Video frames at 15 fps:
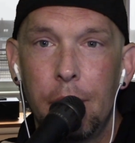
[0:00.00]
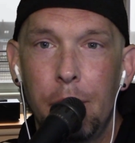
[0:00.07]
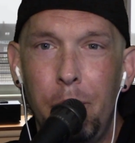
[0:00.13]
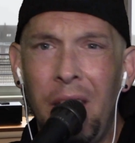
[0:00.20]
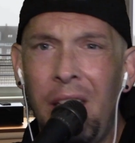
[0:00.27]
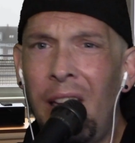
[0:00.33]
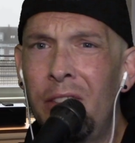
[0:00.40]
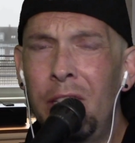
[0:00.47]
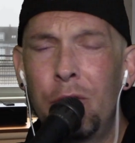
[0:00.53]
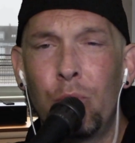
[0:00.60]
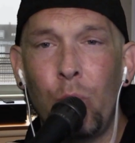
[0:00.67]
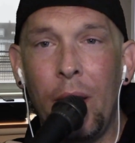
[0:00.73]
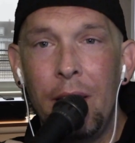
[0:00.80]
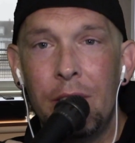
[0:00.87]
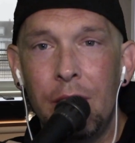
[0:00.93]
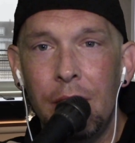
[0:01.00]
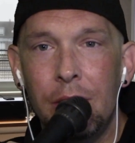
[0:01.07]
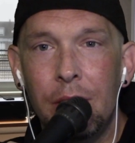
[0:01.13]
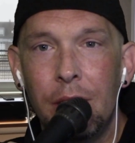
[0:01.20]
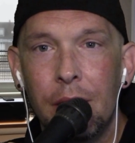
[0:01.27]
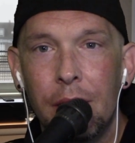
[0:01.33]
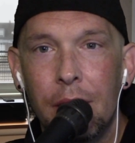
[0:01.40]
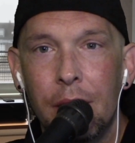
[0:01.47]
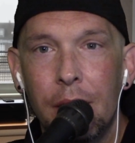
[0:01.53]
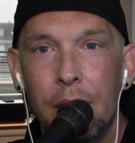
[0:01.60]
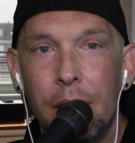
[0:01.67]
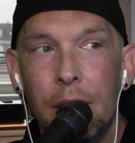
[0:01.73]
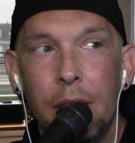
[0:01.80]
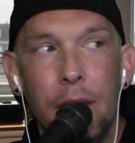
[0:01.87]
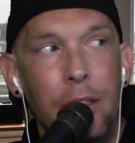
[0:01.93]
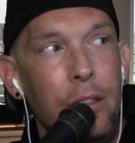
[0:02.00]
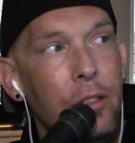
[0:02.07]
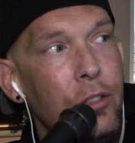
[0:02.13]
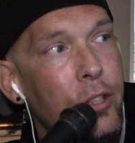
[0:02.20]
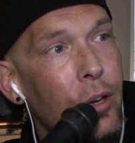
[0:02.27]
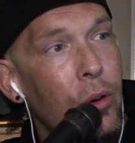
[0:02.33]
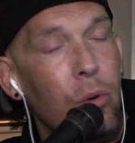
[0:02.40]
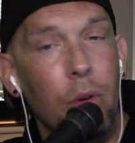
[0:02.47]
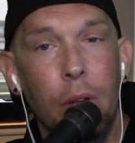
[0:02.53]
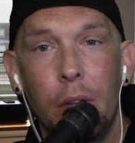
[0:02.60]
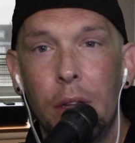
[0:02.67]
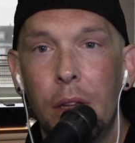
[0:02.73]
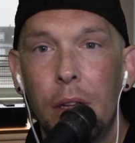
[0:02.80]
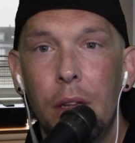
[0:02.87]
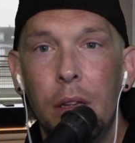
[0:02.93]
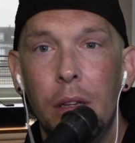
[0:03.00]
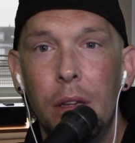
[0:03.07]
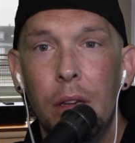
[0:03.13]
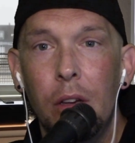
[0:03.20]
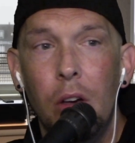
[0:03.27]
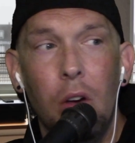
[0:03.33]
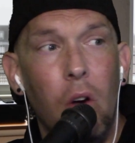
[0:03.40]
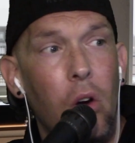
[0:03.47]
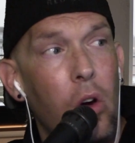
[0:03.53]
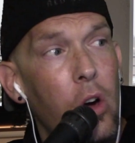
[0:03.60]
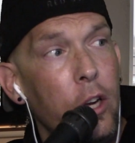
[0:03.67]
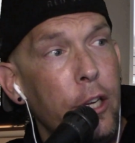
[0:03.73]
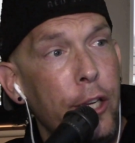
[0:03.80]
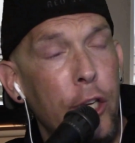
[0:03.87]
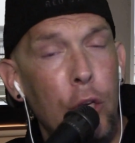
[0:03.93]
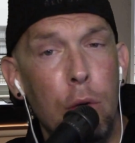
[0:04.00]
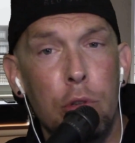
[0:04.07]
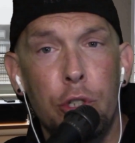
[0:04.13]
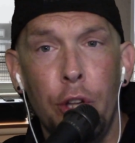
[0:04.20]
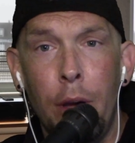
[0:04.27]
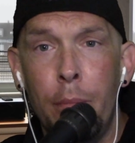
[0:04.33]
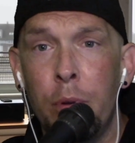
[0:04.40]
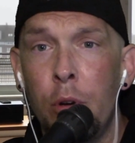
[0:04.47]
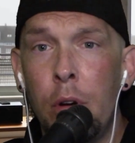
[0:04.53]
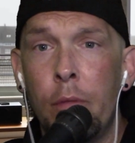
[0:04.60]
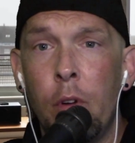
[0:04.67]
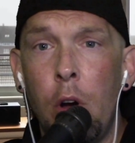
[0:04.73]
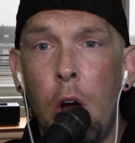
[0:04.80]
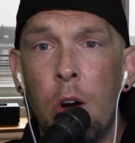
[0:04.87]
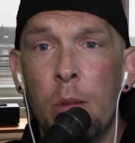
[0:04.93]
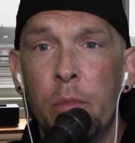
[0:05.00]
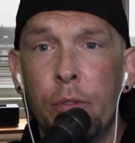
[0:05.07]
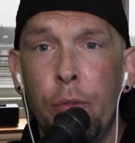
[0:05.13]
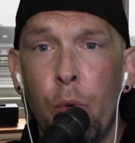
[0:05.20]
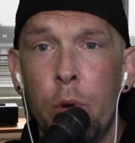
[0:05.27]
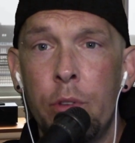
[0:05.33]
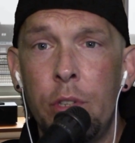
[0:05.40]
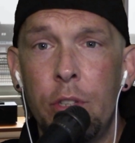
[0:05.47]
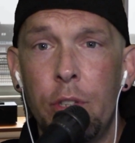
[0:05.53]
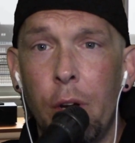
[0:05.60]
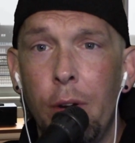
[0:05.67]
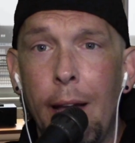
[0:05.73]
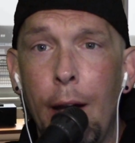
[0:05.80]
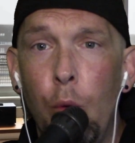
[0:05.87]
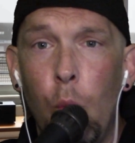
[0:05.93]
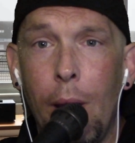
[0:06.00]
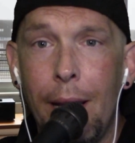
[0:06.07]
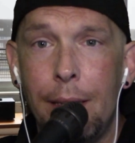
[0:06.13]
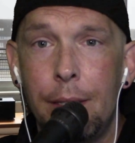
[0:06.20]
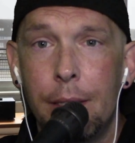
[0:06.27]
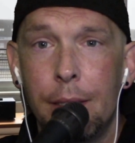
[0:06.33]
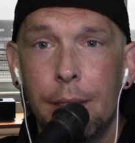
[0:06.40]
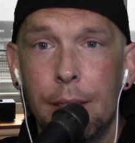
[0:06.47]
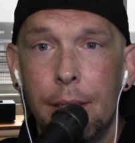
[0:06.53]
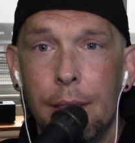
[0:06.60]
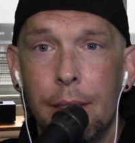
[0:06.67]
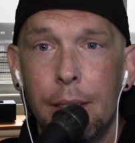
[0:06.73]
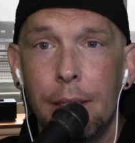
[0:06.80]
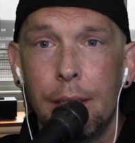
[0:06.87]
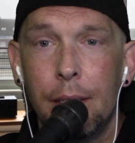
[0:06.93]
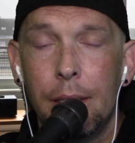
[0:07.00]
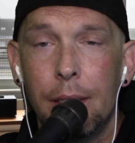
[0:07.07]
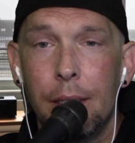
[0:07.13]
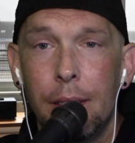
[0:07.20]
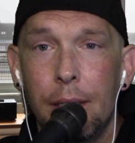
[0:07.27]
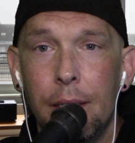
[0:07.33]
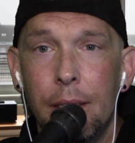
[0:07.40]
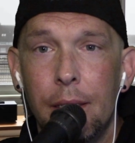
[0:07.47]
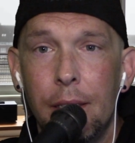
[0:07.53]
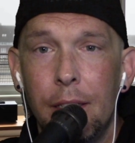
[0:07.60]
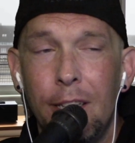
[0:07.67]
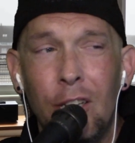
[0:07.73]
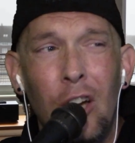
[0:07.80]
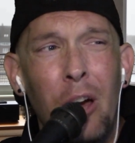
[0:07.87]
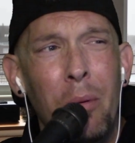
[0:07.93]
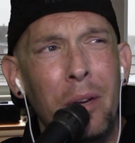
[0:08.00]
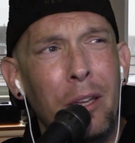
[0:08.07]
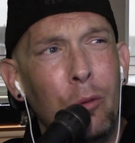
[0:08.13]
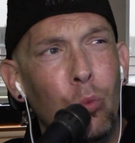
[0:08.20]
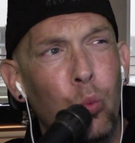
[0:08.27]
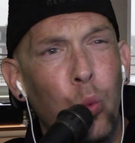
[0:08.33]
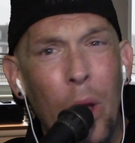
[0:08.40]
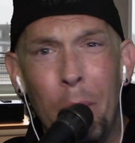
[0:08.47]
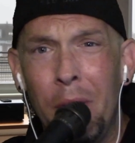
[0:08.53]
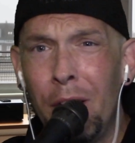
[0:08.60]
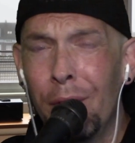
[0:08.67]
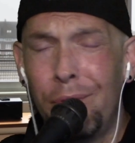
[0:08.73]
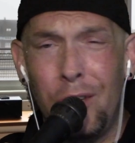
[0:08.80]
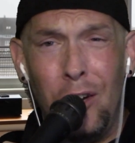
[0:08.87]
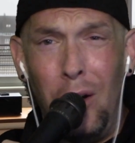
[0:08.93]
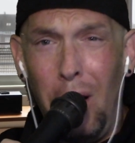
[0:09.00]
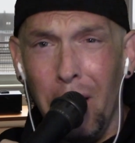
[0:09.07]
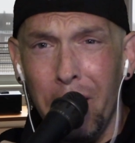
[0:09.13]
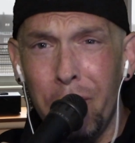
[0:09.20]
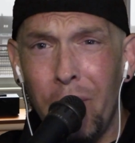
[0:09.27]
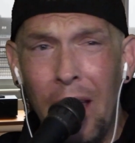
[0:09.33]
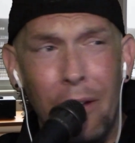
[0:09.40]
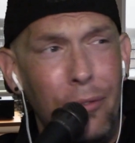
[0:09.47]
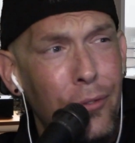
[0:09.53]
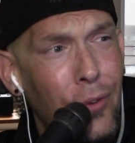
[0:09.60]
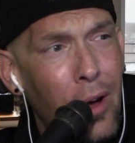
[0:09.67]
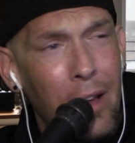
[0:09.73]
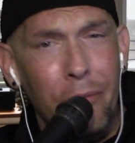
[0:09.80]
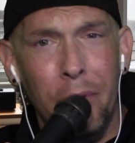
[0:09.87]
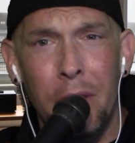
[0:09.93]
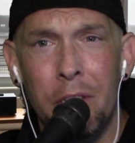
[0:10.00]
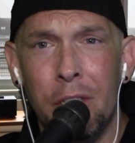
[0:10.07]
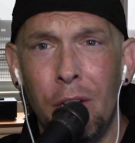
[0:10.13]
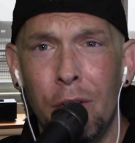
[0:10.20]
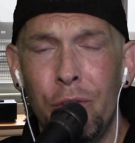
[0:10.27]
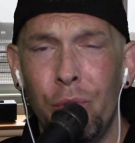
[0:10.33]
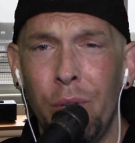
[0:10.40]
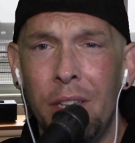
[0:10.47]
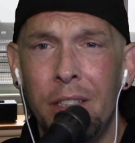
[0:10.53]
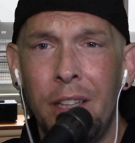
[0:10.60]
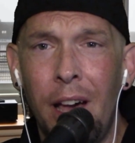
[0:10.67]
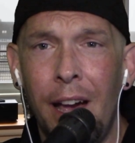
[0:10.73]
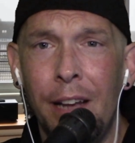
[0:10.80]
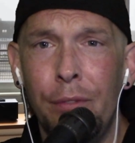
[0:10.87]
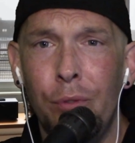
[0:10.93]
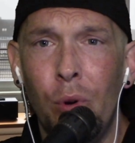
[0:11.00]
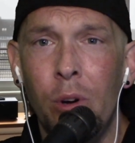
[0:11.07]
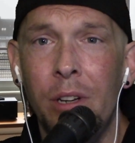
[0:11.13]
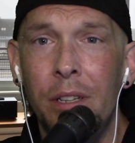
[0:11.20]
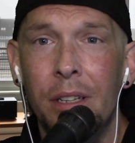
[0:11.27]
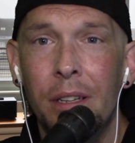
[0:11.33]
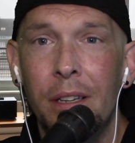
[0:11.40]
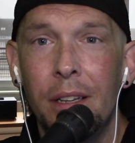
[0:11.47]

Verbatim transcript: Because it's racist? Dude, a huge number of our armed forces are not white. You know how many women of color have fought for this country and died for it?